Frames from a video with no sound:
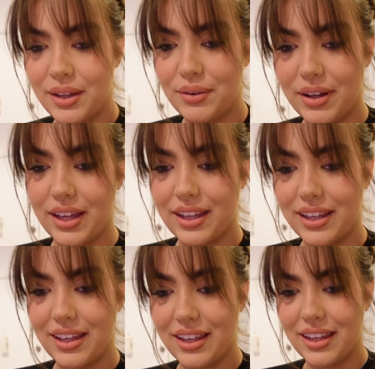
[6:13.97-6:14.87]
What? You to
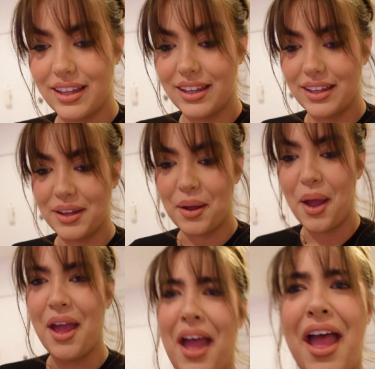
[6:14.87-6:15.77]
do it again?
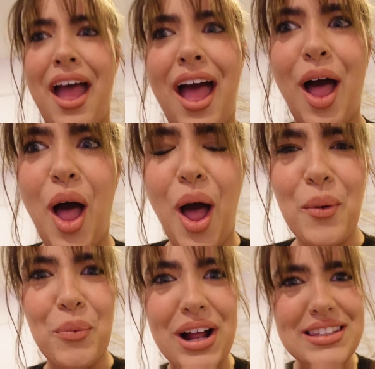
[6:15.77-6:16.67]

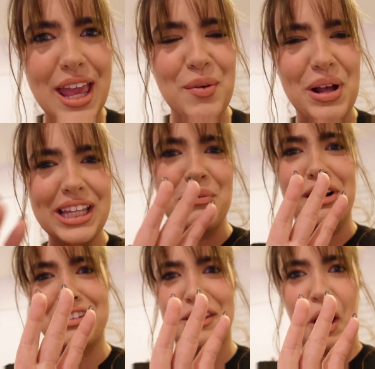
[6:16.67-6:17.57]
One take Willie
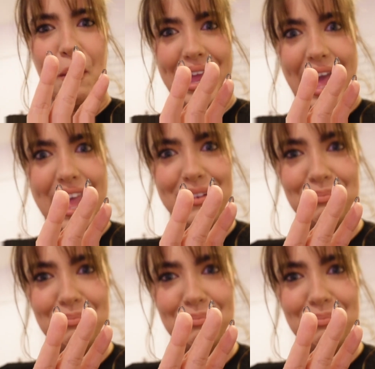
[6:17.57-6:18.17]
wants to go again?